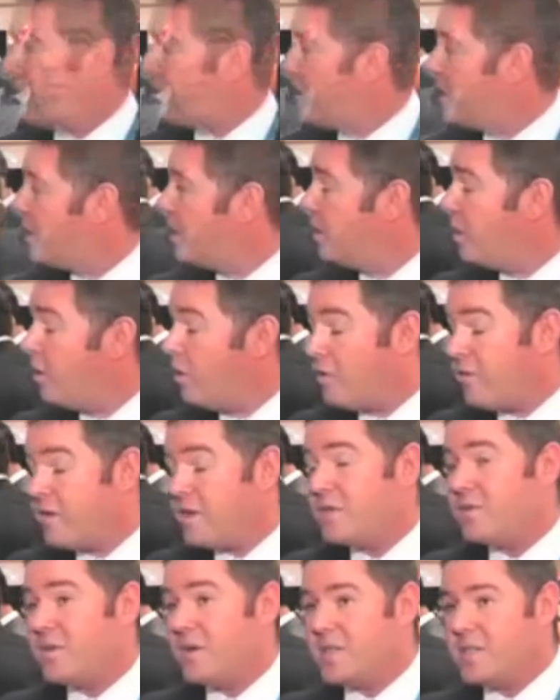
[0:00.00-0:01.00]
we're getting a lot of
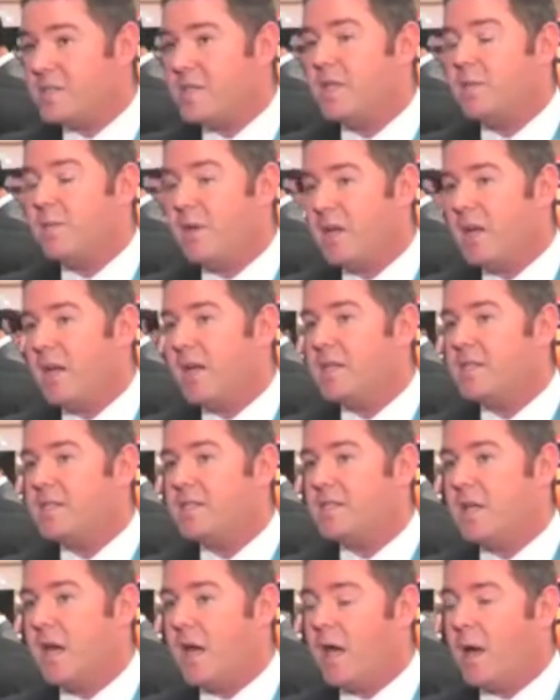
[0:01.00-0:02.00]
interest in the Middle
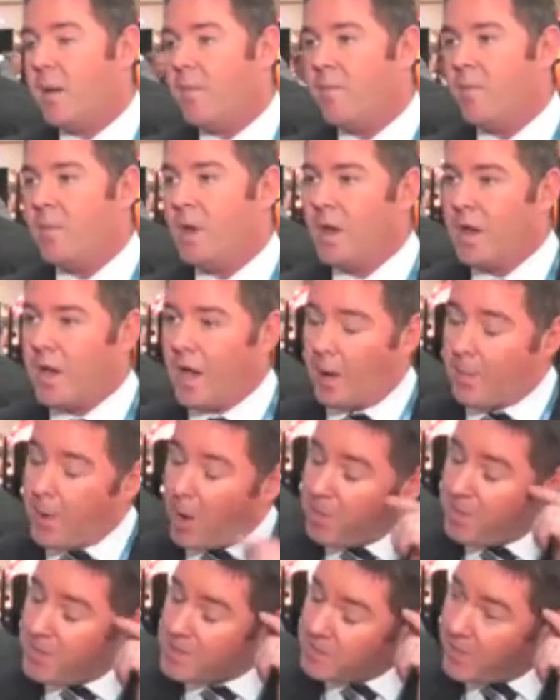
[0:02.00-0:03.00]
East. I'm
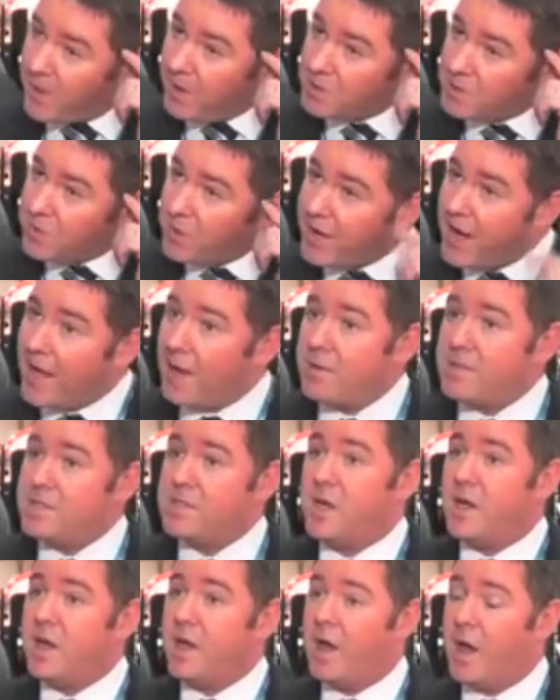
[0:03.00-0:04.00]
hoping to be able to
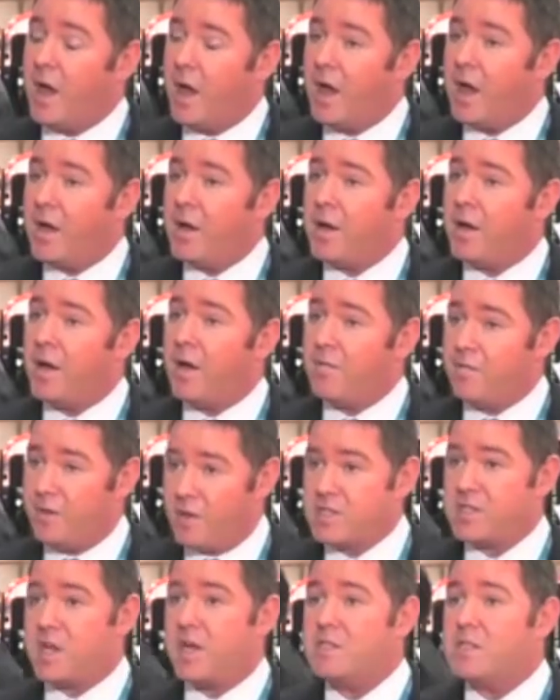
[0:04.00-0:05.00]
announce a
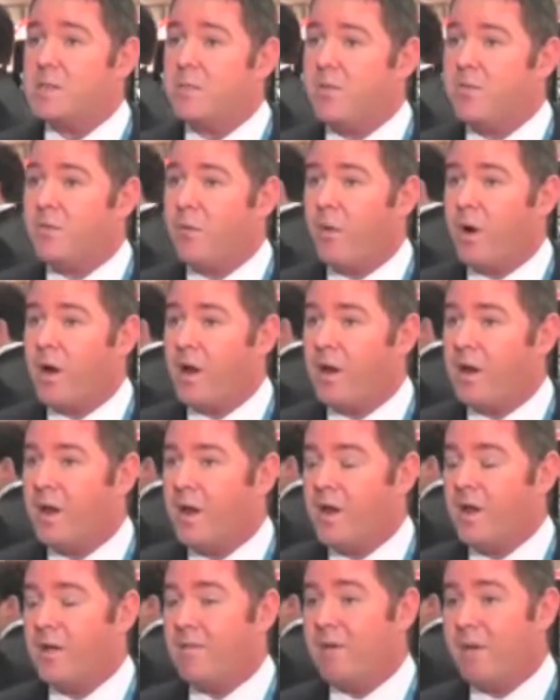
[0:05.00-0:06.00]
first customer for it
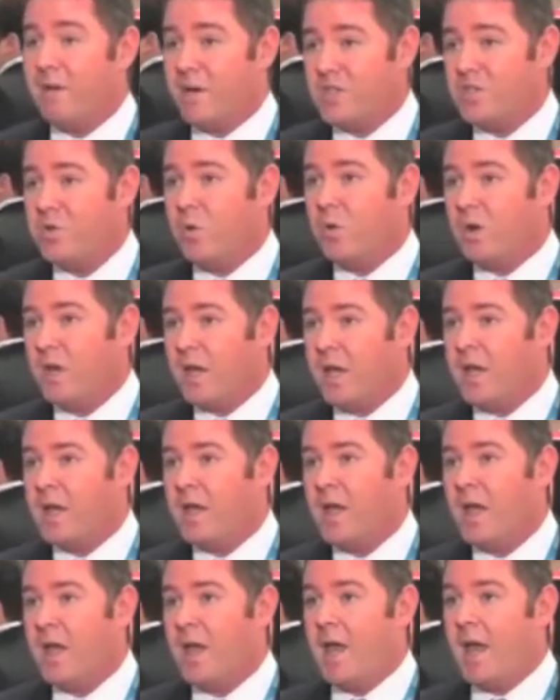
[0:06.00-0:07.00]
very shortly,
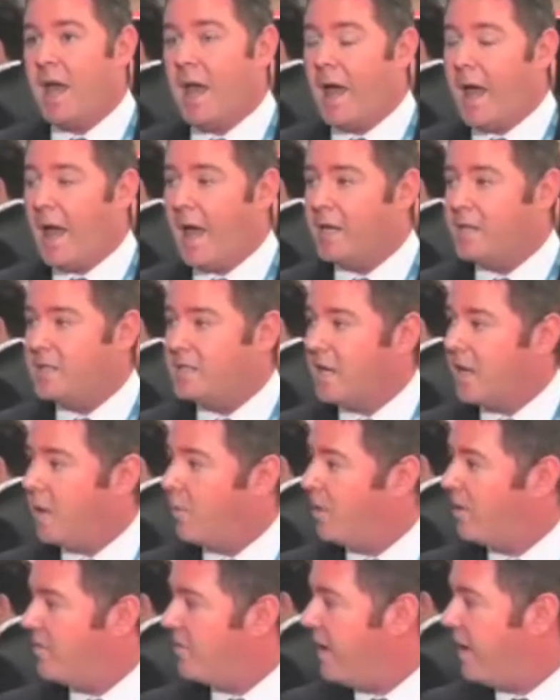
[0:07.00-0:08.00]

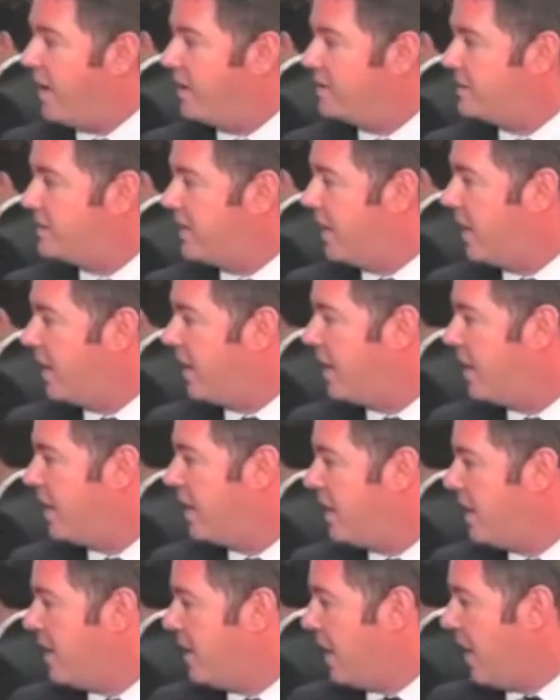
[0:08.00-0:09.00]
and we've had
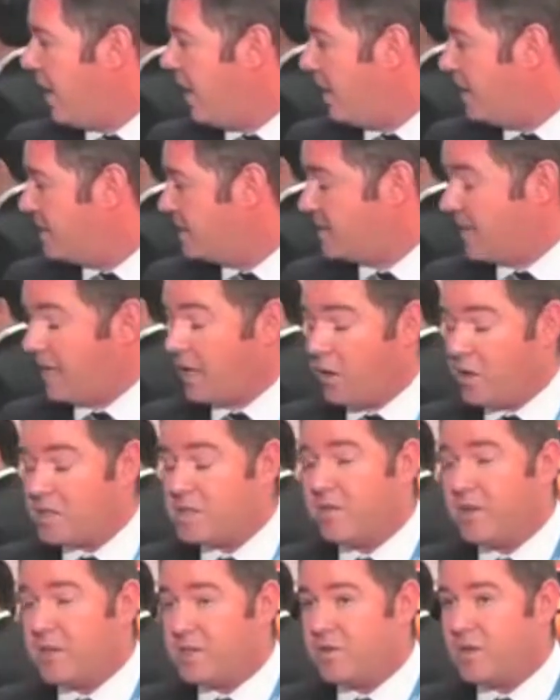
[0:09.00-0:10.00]
as I say,
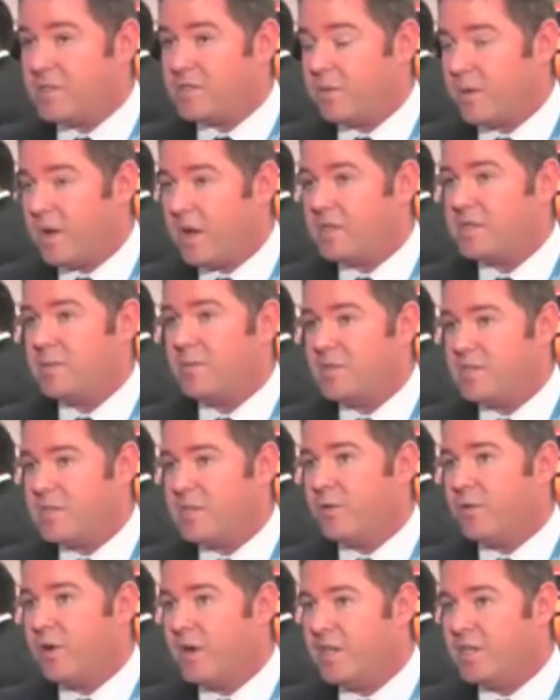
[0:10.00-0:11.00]
lots of interest from customers
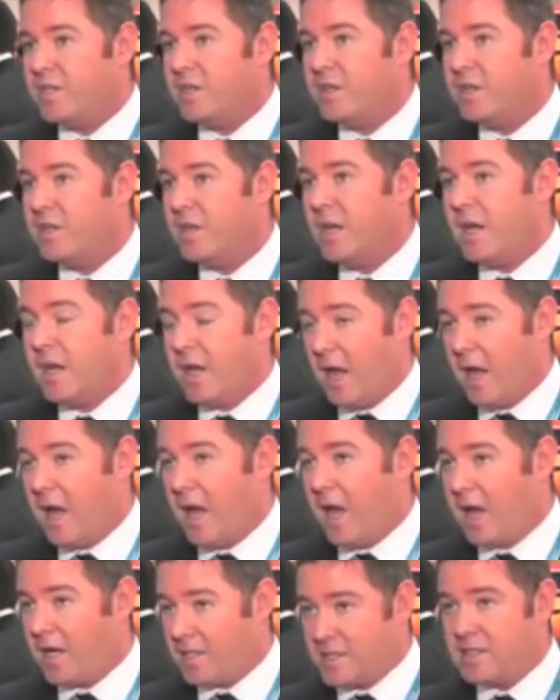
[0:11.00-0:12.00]
in the region.
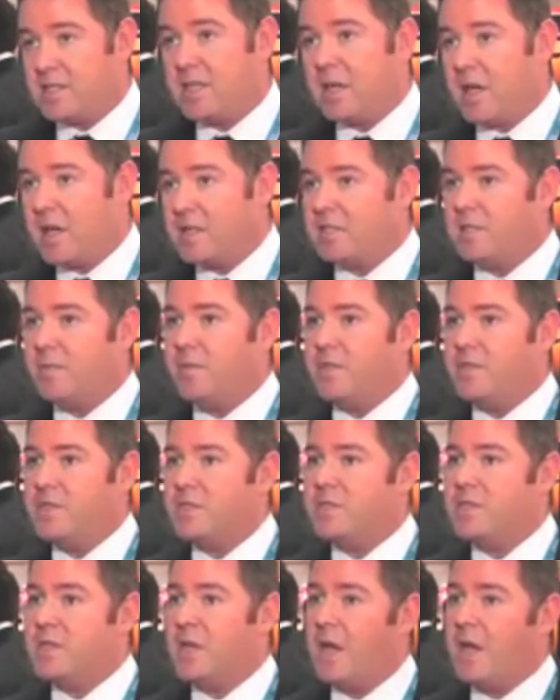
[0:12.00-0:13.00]
Existing
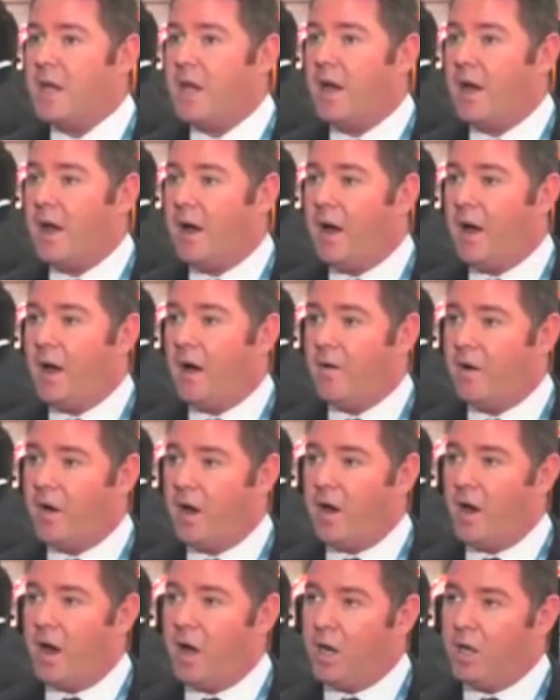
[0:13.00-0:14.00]
customers
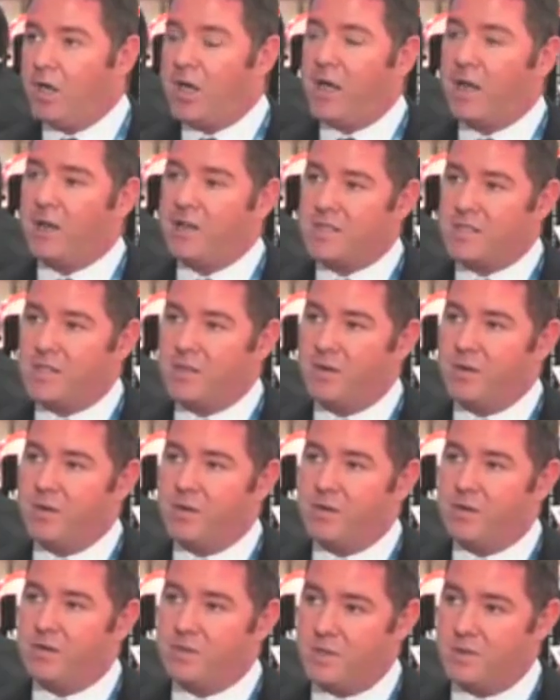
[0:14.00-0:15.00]
are looking to
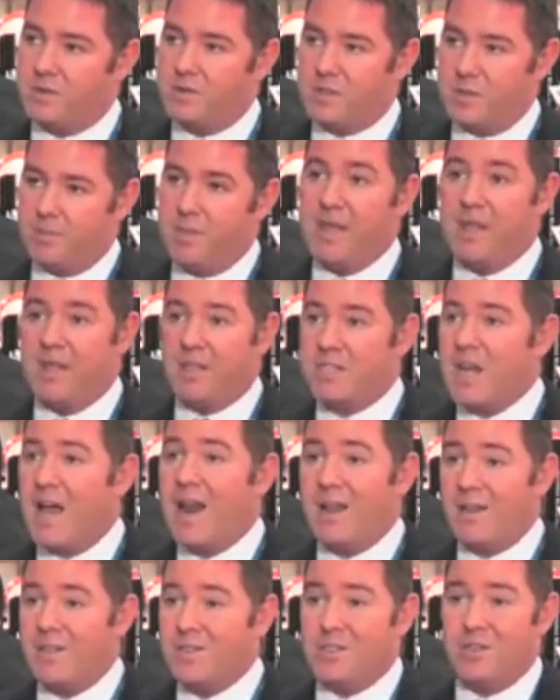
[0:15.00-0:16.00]
meet the
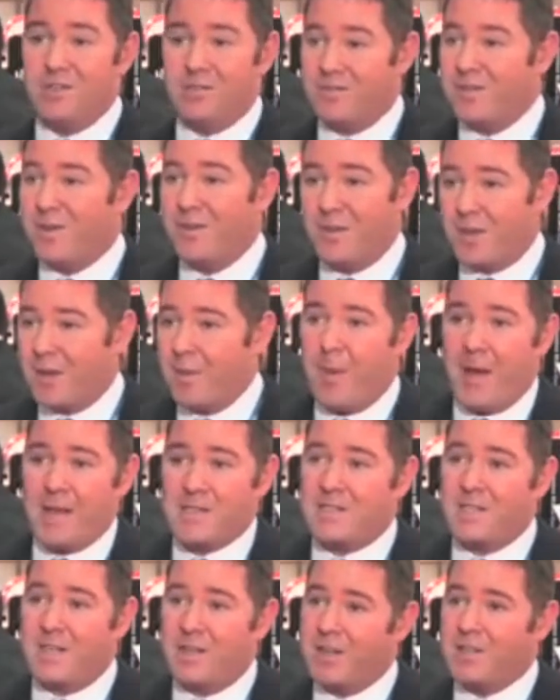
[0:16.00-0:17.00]
challenge of the
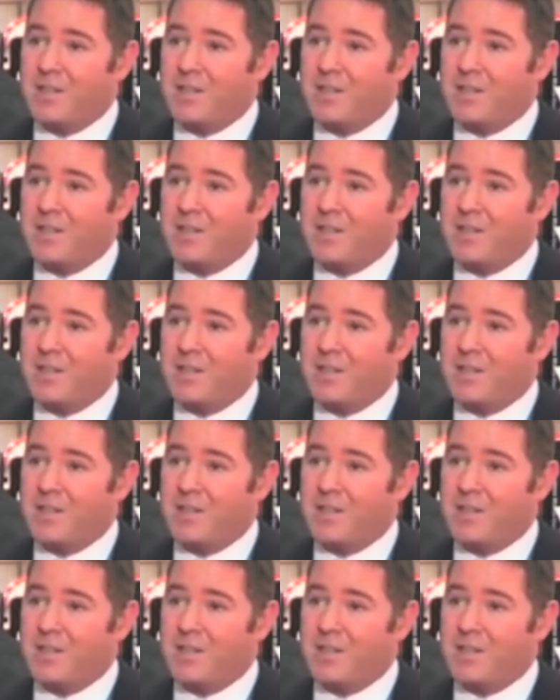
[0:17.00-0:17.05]
capacity